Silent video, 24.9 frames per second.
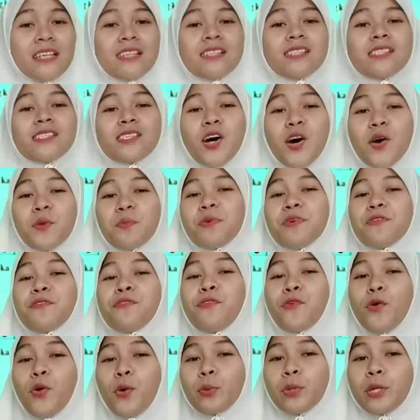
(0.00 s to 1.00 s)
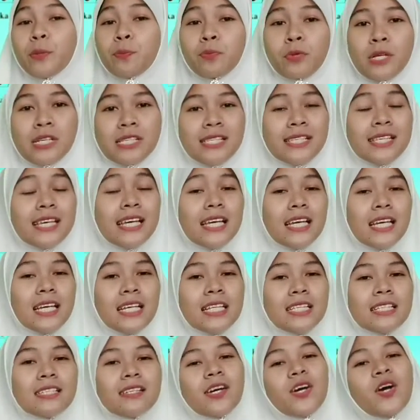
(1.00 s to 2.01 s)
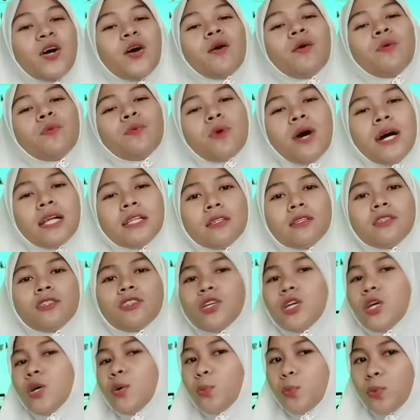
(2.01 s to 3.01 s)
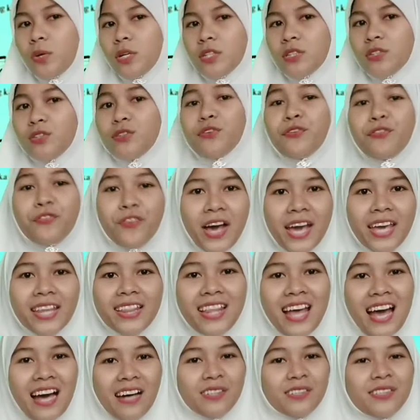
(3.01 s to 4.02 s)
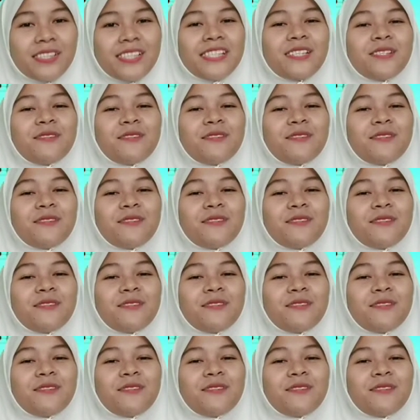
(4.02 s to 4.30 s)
So before we proceed, what do you want to find out?